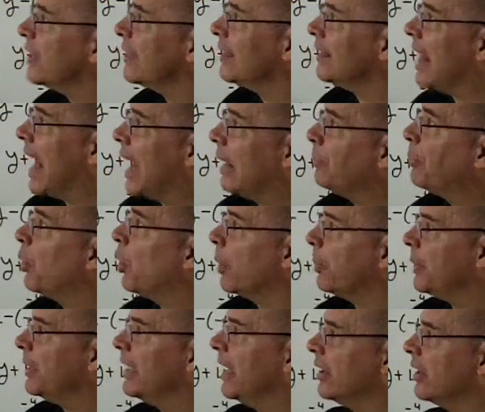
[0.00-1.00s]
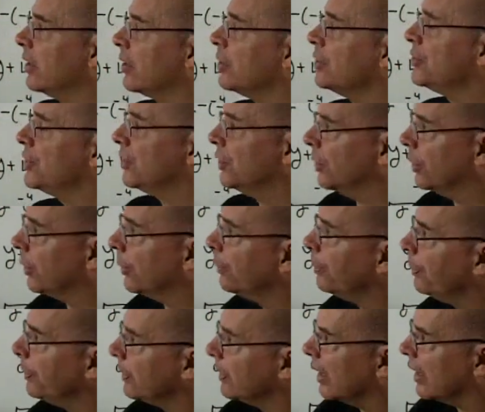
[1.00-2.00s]
of the line perpendicular to,
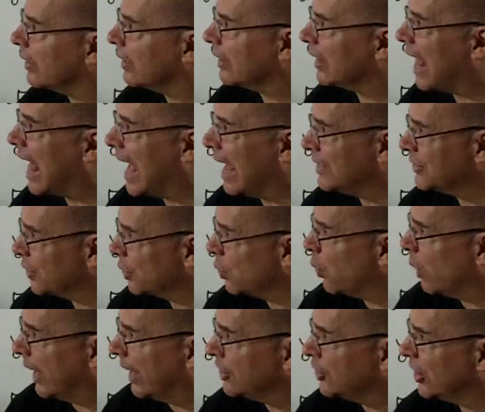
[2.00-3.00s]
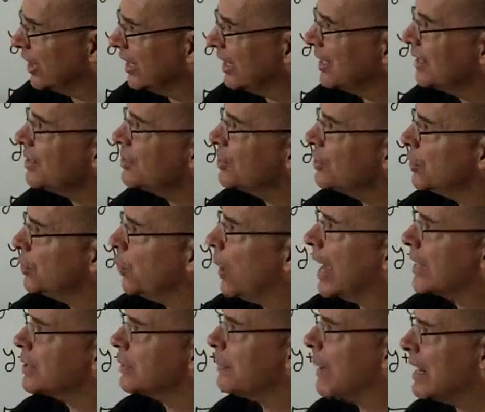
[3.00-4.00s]
okay, the line's equation is
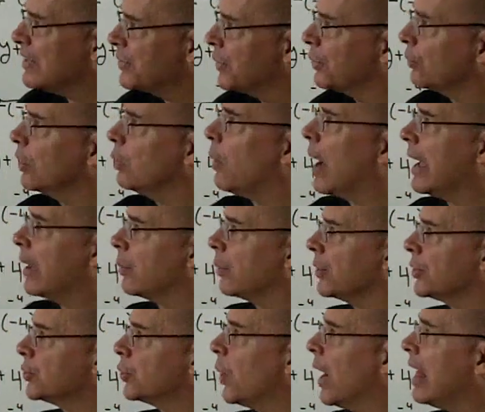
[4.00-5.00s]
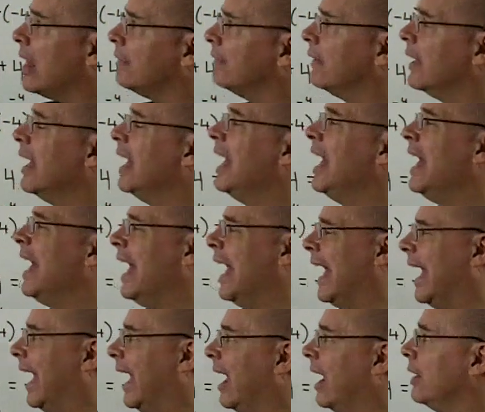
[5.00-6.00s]
2x minus 3y equal to 12,
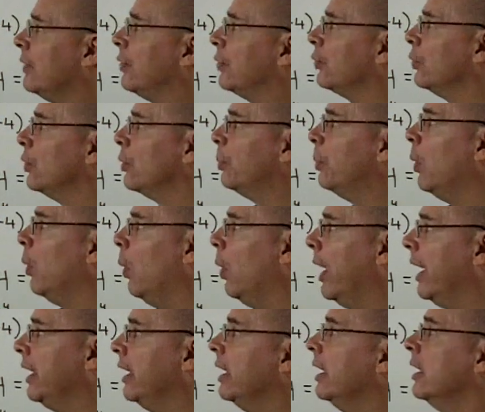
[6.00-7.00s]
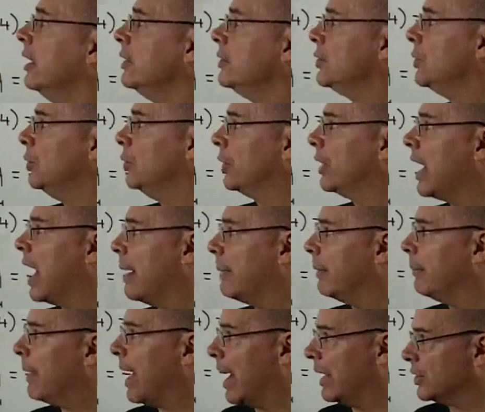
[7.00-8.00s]
and through the point 2 comma
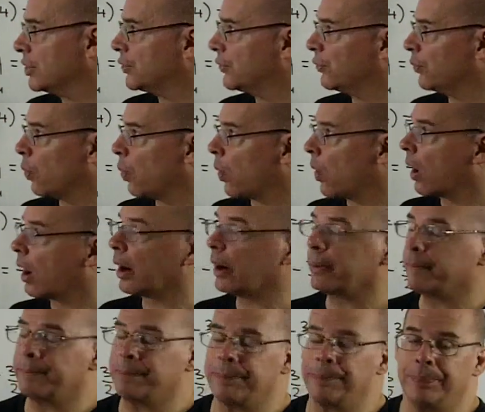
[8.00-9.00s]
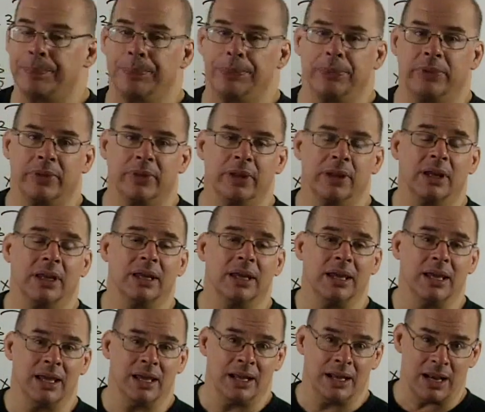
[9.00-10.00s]
minus 4.
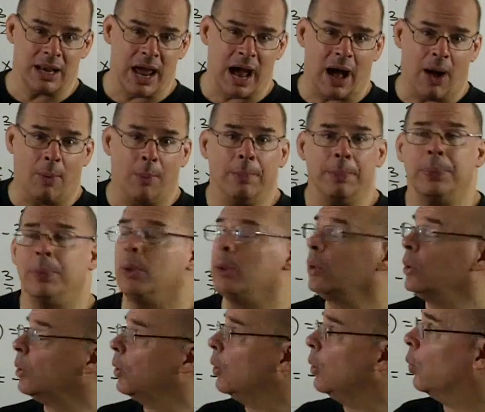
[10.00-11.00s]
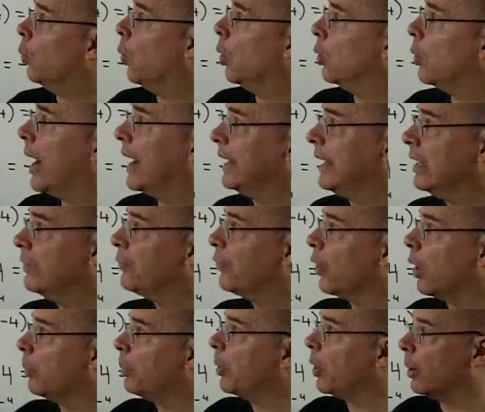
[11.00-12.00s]
Now, what do I need
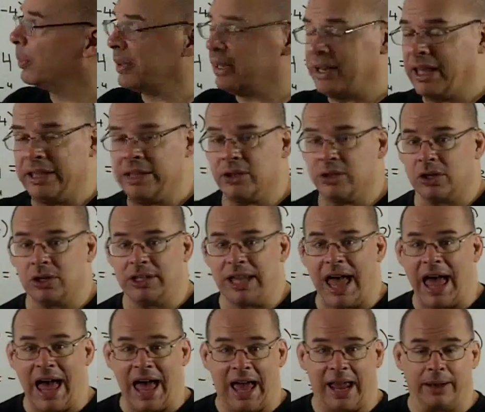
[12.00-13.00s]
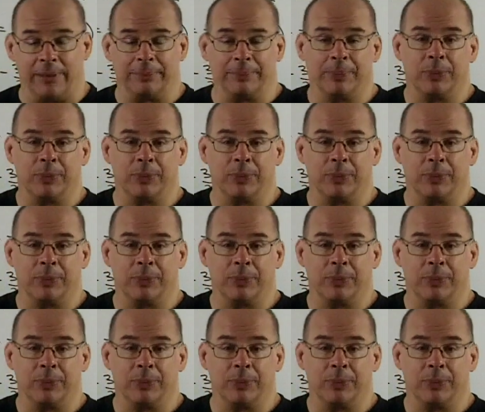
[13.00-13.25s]
for a perpendicular line?